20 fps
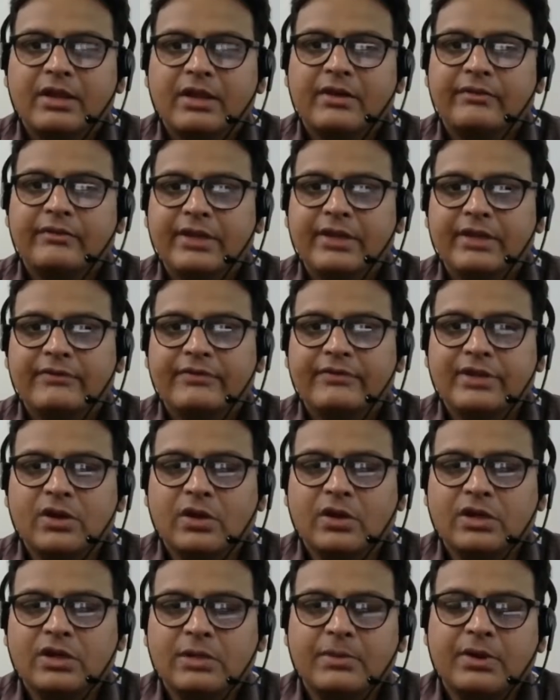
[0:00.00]
we
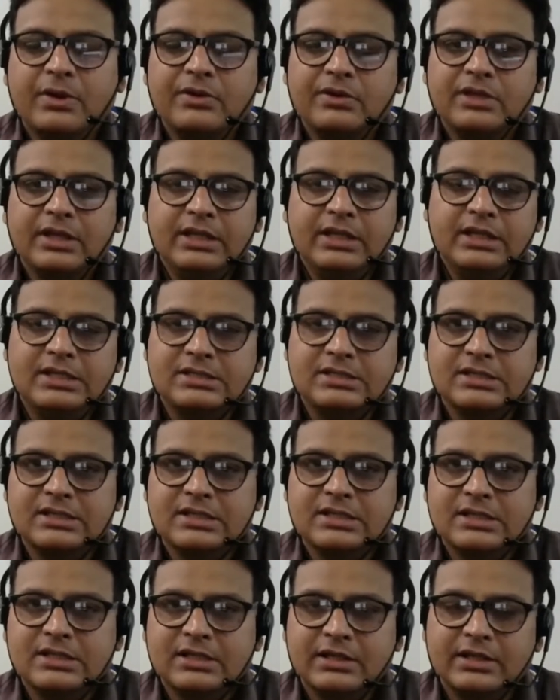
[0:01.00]
talked about the
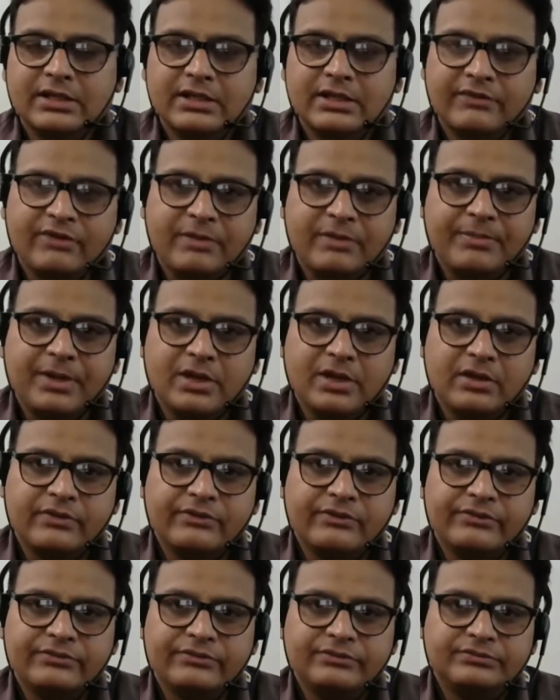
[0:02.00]
initial development
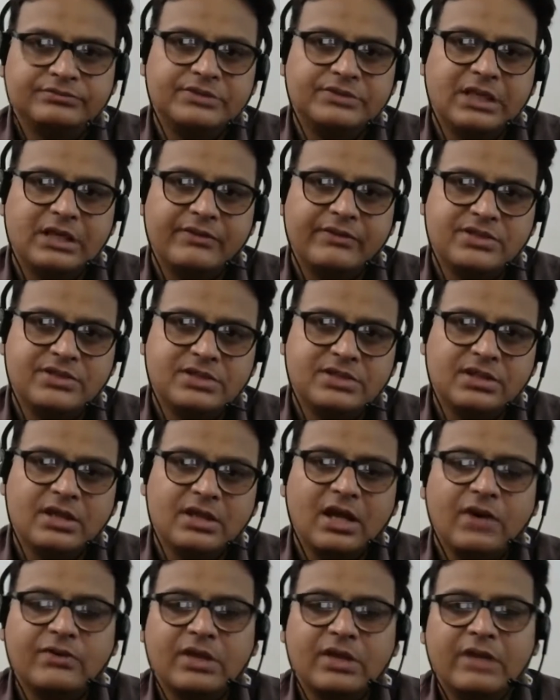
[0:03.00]
of television,
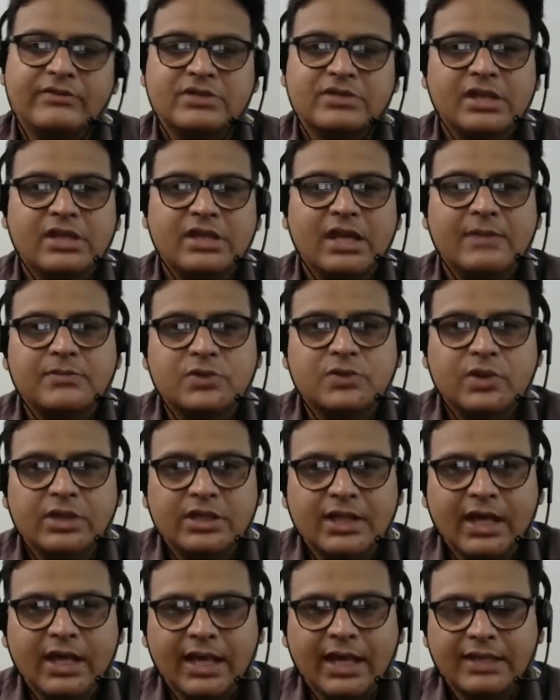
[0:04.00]
how television came to
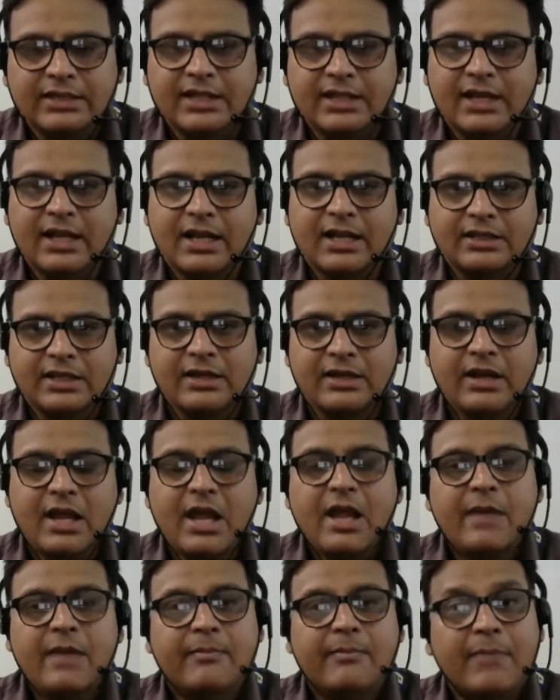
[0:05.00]
India, and there are other
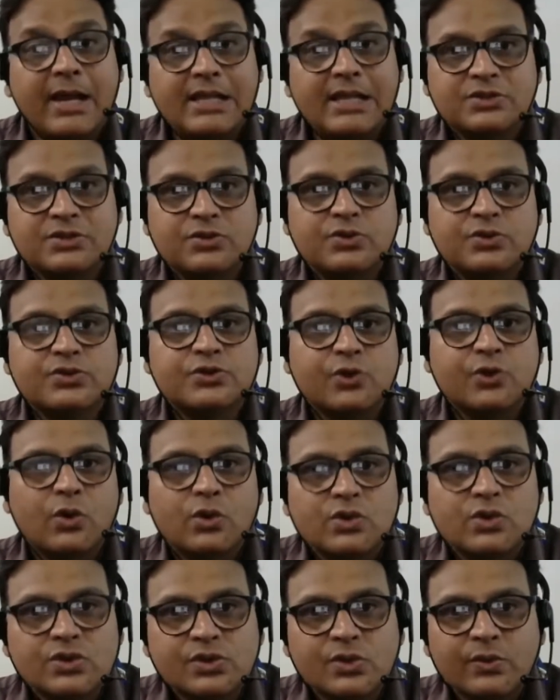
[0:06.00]
milestones
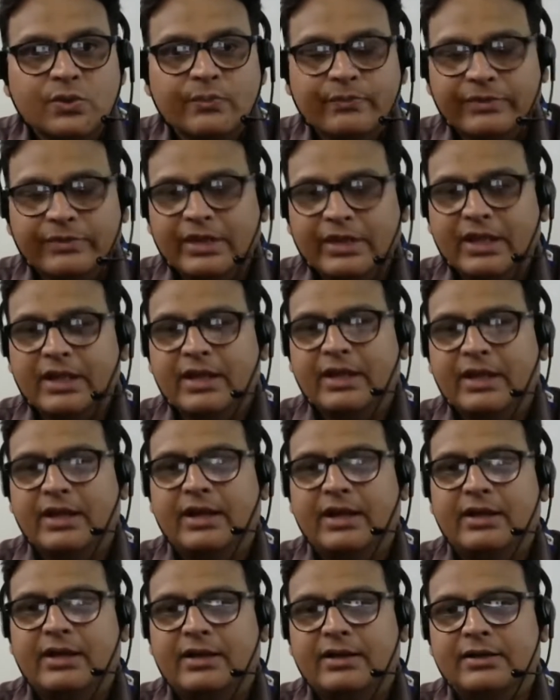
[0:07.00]
also.
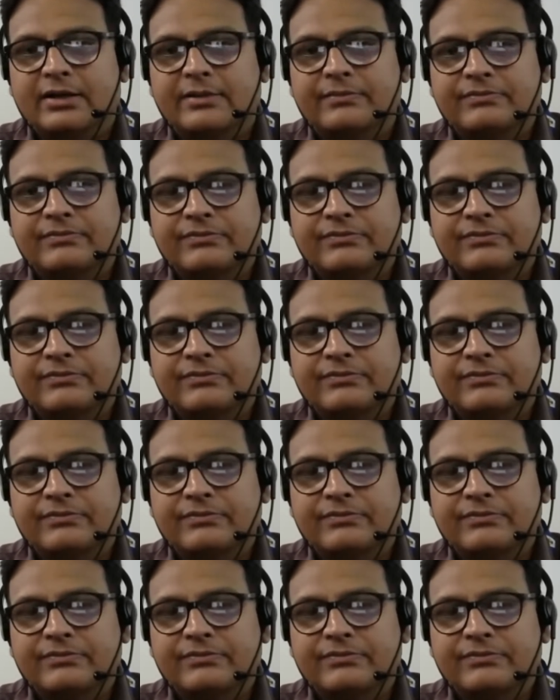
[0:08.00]
Uh,